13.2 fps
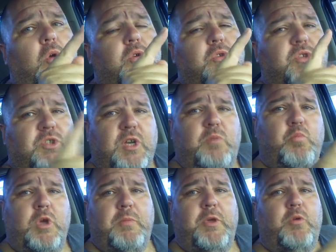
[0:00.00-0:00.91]
Some
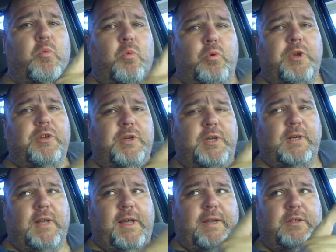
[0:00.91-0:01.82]
women really
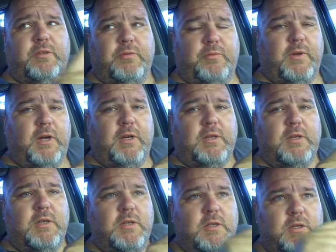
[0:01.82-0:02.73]
like to fuck.
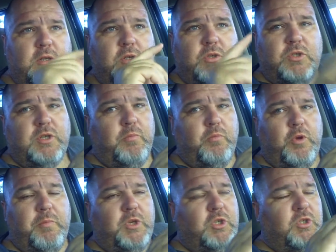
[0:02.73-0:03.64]
Some
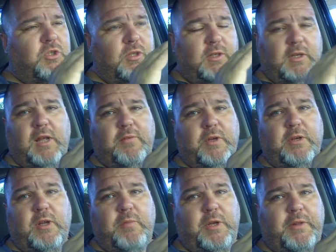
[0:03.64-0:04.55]
women just love it.
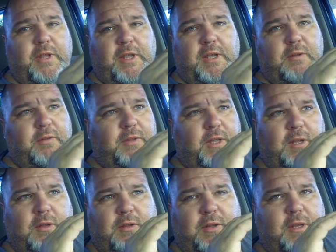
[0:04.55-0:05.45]
I mean,
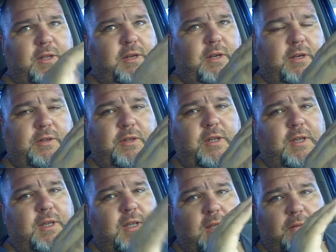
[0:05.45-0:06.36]
they get on a
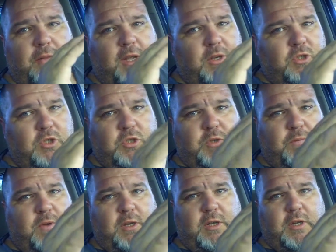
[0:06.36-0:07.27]
dick and they just
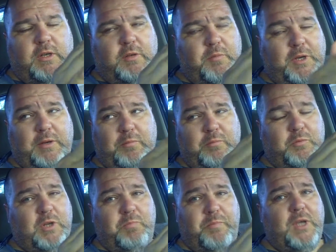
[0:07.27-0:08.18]
fucking,
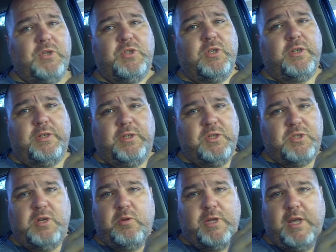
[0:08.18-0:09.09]
they basically
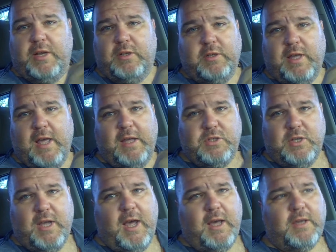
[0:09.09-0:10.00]
dislocate the guy's
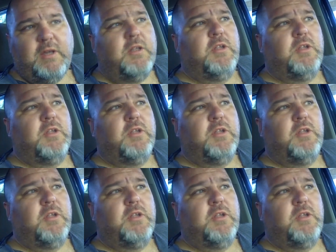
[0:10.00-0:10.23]
cock